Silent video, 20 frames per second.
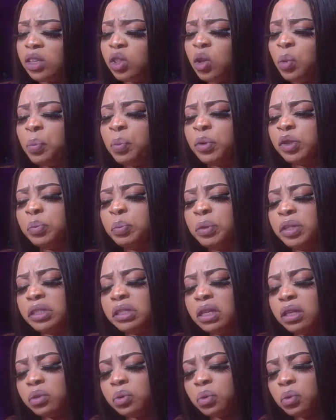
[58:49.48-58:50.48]
You people's
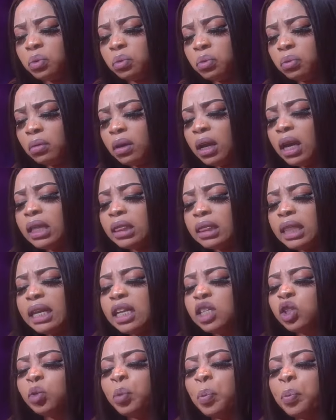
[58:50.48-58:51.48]
business, oh. That
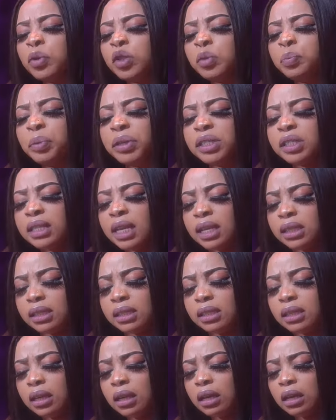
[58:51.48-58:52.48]
is you people's
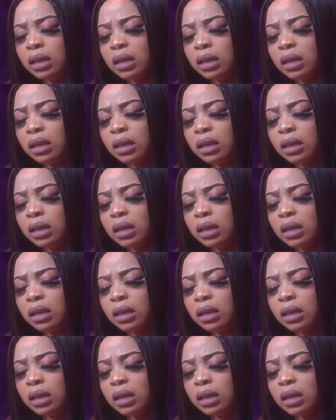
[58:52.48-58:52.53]
business.